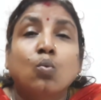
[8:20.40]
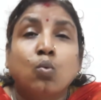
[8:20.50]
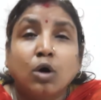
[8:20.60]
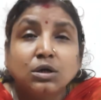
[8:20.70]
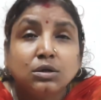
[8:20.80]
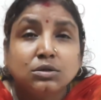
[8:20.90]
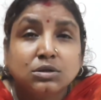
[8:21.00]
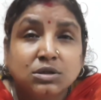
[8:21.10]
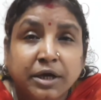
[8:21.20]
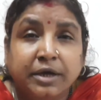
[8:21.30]
what's
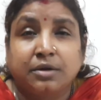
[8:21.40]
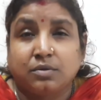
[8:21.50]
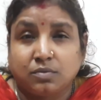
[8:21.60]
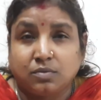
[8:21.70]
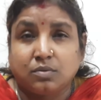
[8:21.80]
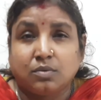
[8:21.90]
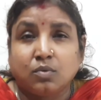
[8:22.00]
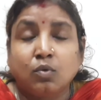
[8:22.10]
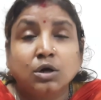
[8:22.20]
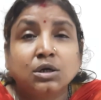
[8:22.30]
there?
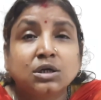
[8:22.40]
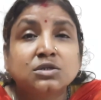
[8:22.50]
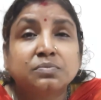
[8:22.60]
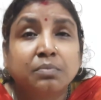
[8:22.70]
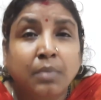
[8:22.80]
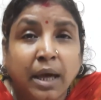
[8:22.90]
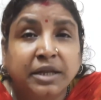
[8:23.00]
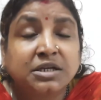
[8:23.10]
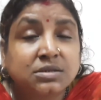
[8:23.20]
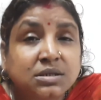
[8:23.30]
What does
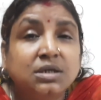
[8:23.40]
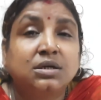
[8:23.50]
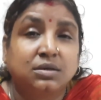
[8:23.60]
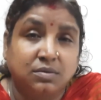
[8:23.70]
Mary see?